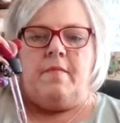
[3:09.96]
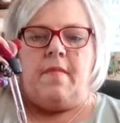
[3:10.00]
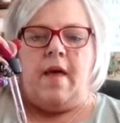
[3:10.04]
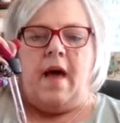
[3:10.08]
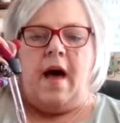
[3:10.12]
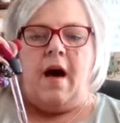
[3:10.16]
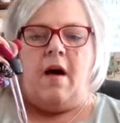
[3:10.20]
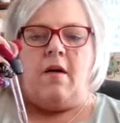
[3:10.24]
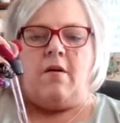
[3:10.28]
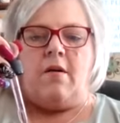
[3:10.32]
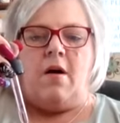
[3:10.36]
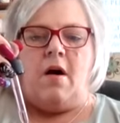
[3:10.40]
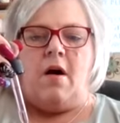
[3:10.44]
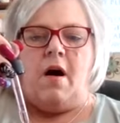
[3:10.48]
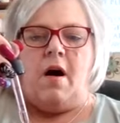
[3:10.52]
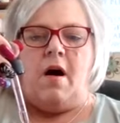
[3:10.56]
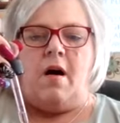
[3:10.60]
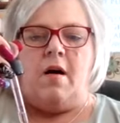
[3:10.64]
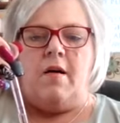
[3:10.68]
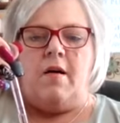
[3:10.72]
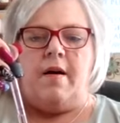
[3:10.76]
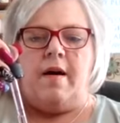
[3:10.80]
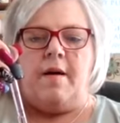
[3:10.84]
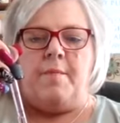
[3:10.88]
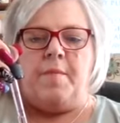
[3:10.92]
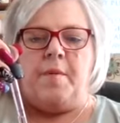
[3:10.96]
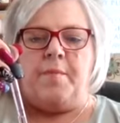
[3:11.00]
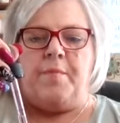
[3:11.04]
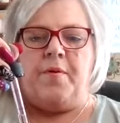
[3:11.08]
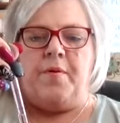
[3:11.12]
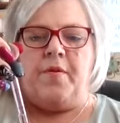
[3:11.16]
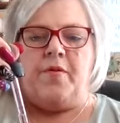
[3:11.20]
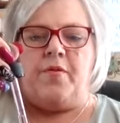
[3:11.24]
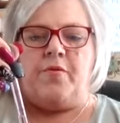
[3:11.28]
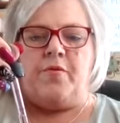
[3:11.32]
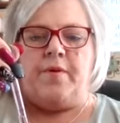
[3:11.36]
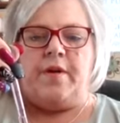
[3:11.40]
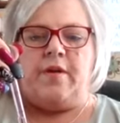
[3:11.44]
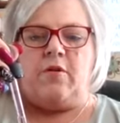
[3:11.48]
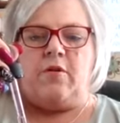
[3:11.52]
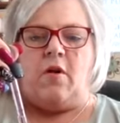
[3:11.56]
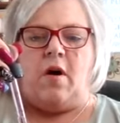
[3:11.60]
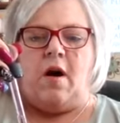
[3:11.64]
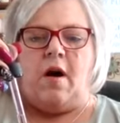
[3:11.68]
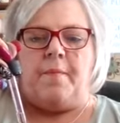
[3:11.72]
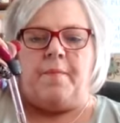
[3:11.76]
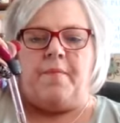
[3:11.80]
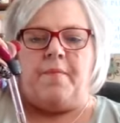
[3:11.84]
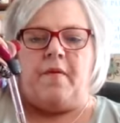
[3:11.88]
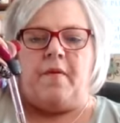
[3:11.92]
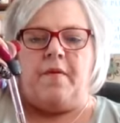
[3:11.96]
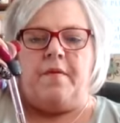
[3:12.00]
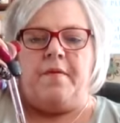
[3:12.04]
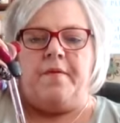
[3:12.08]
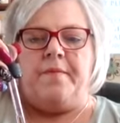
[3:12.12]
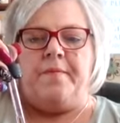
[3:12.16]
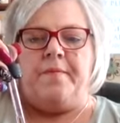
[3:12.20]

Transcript: alcohol. I'm going to put 3 drops.